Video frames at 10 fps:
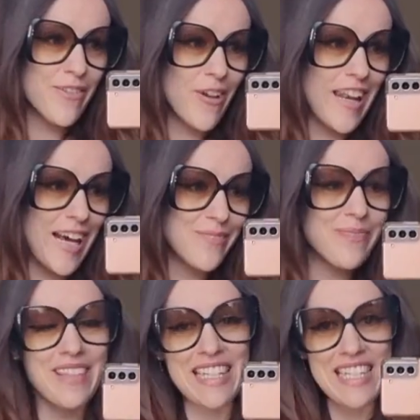voila.
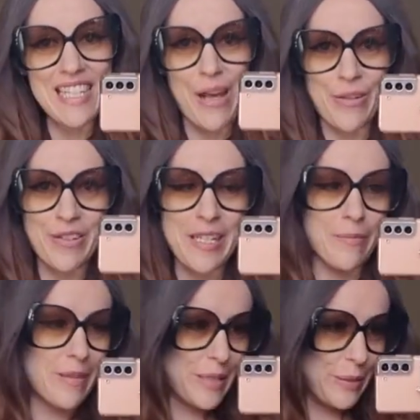This is outfit
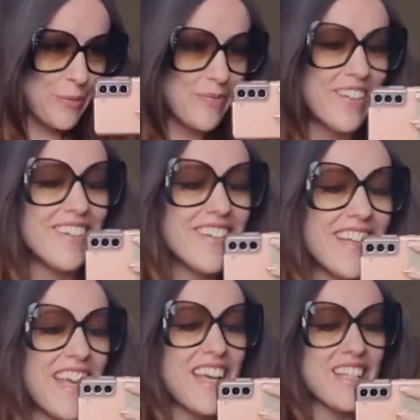number two.
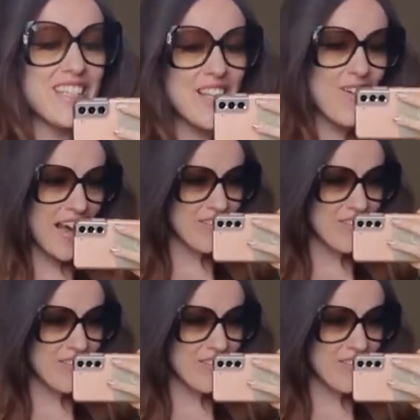So I